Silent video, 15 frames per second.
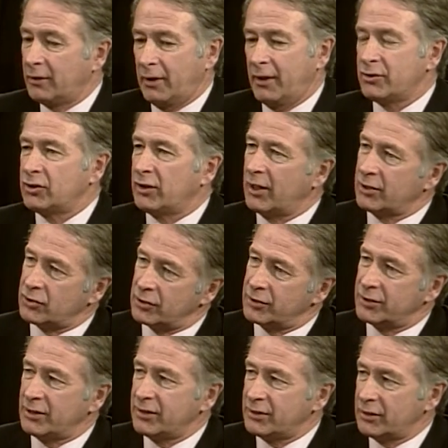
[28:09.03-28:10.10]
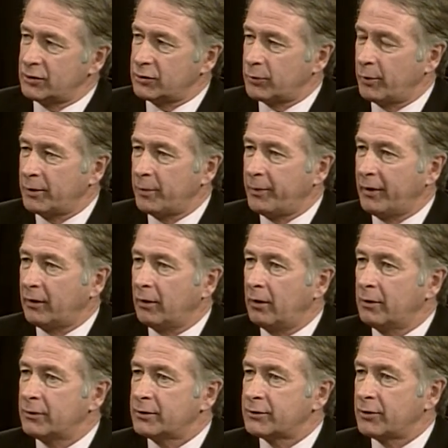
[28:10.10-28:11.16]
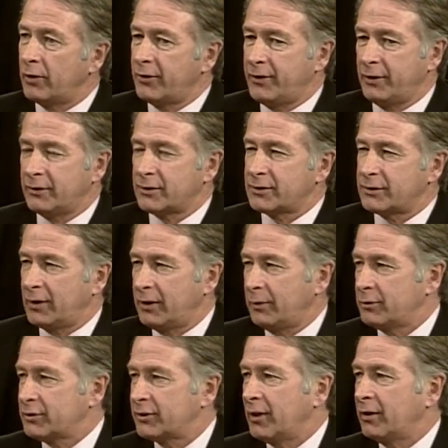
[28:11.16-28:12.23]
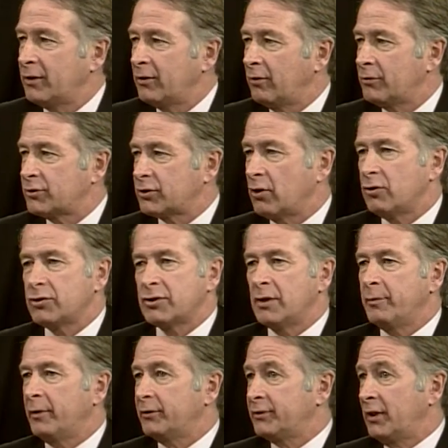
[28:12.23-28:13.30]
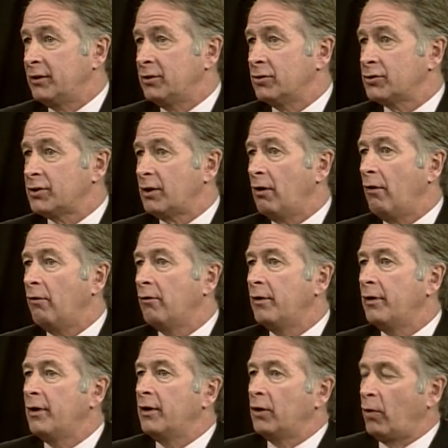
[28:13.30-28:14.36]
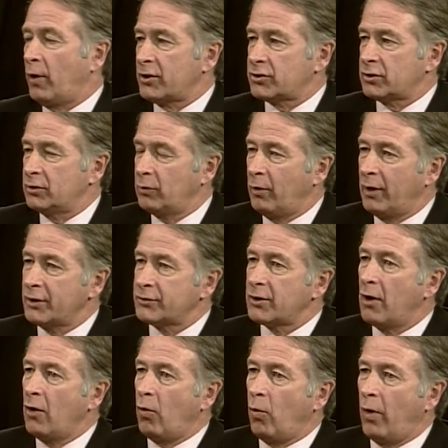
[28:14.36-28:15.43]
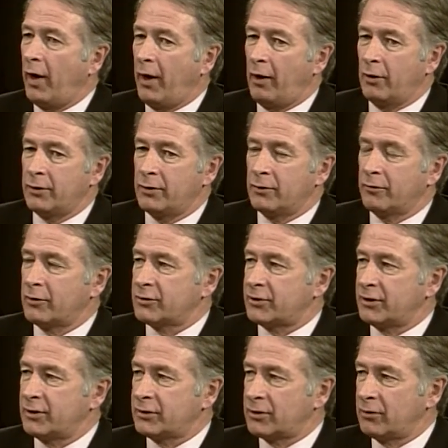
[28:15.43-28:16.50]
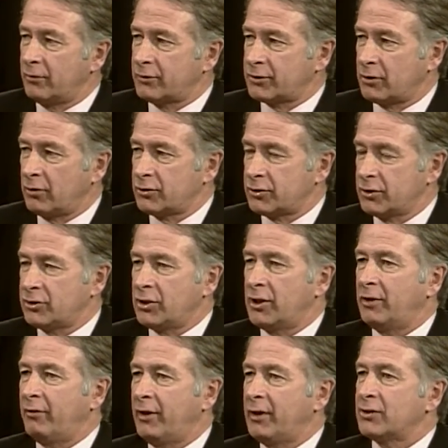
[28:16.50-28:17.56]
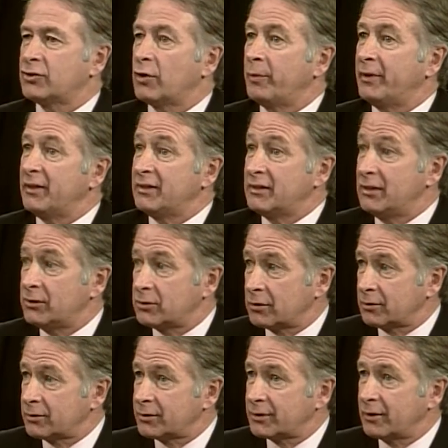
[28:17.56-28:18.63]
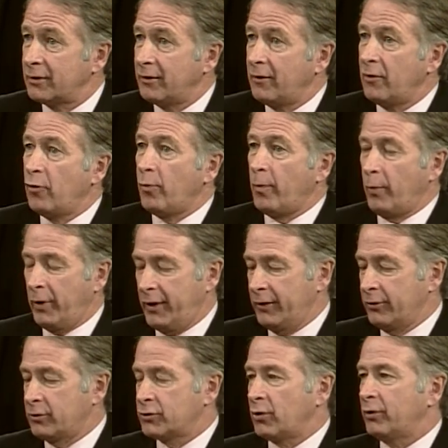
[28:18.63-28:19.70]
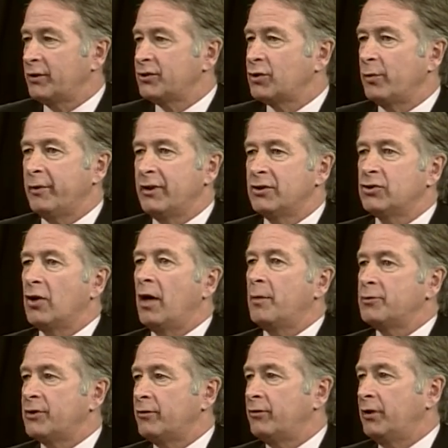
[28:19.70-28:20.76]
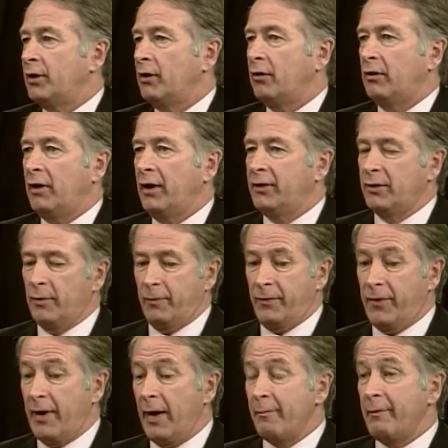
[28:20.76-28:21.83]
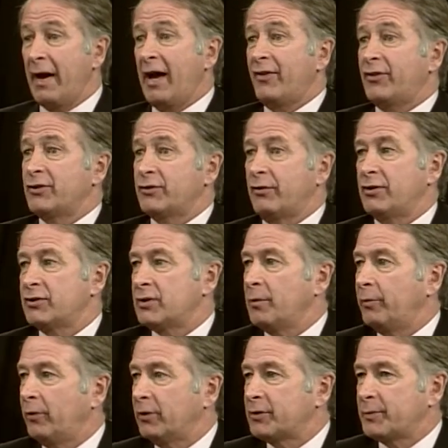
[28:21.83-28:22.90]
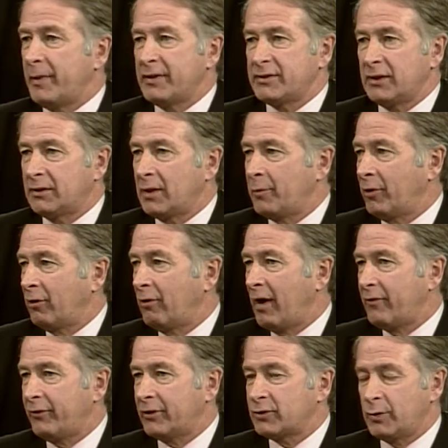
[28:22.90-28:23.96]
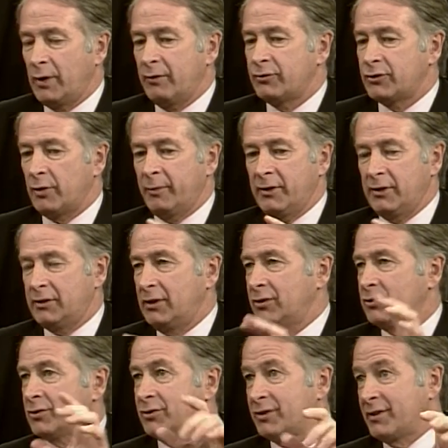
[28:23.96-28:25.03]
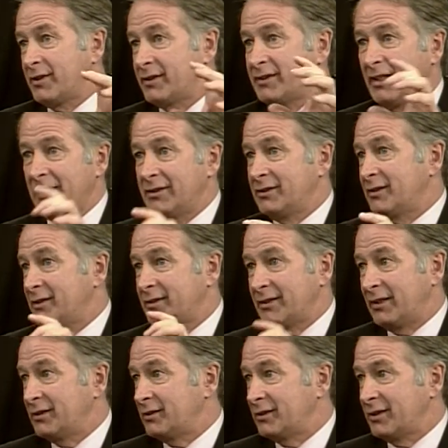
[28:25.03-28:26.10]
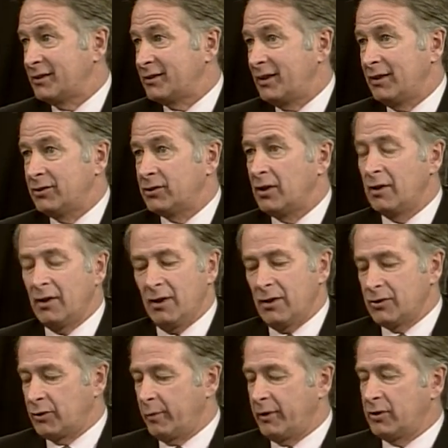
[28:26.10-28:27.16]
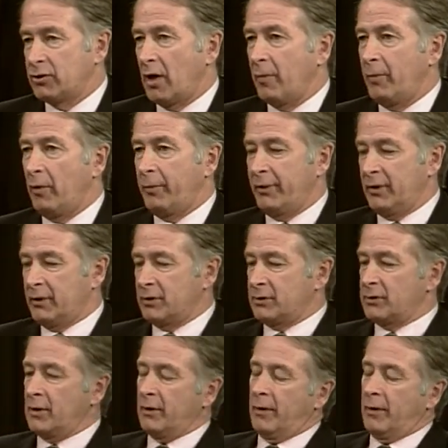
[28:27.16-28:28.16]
Education's the easiest one to pick on. So I think the study was done in Nova Scotia about 10 years ago. Question was, why are universities in Nova Scotia generating so many teachers when there's only so many jobs every year? And that math is very simple. It's basic demographics. We have so many teachers of this age, this age, this age, so many job openings.